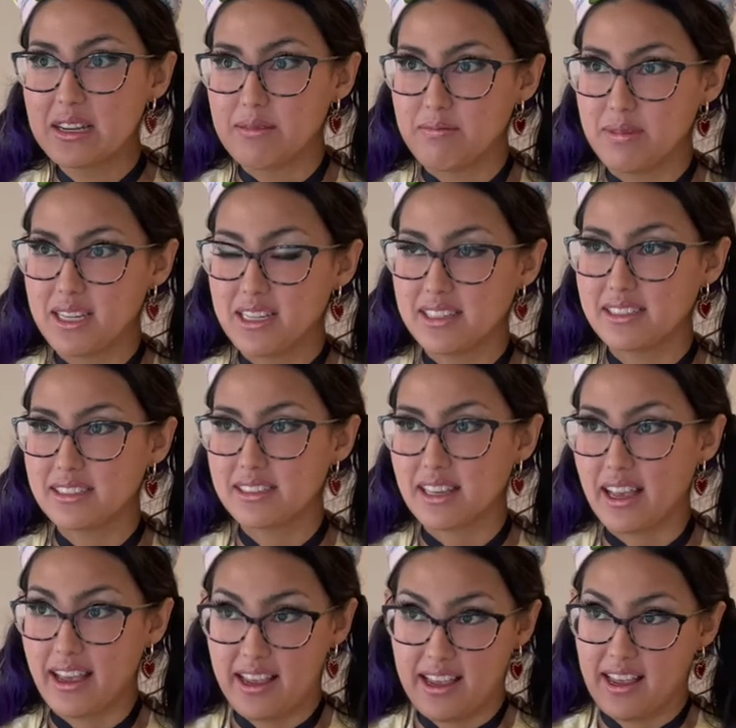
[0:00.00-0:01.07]
Because
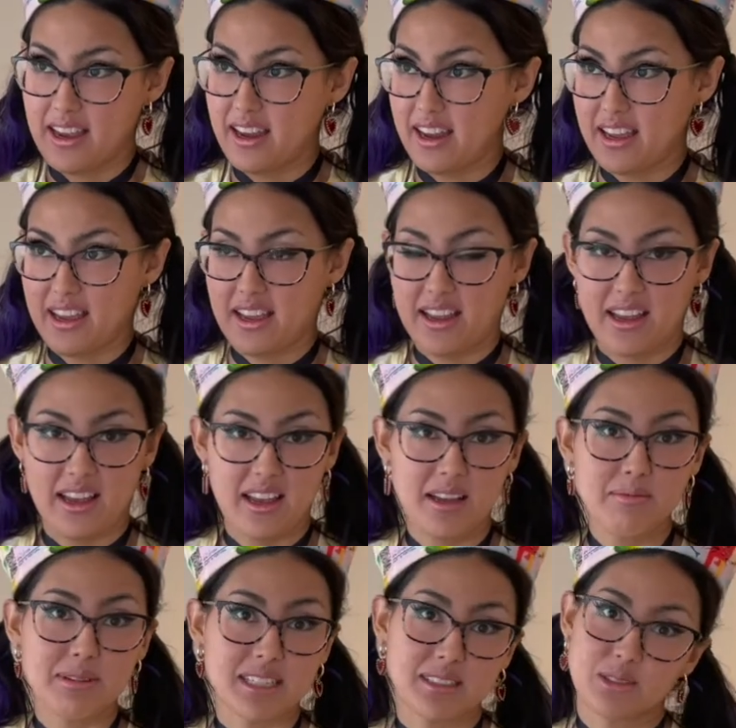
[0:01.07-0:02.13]
I'm
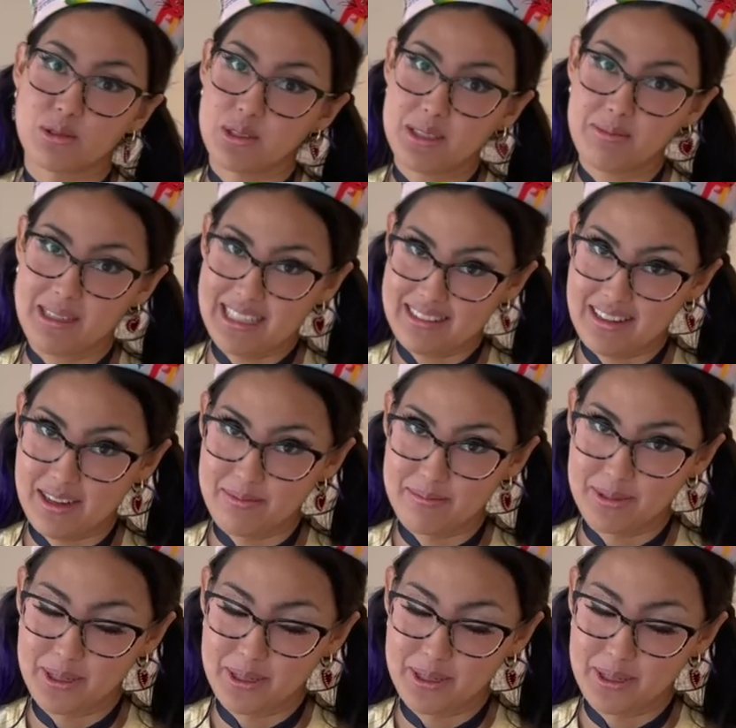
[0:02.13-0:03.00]
extremely dumb.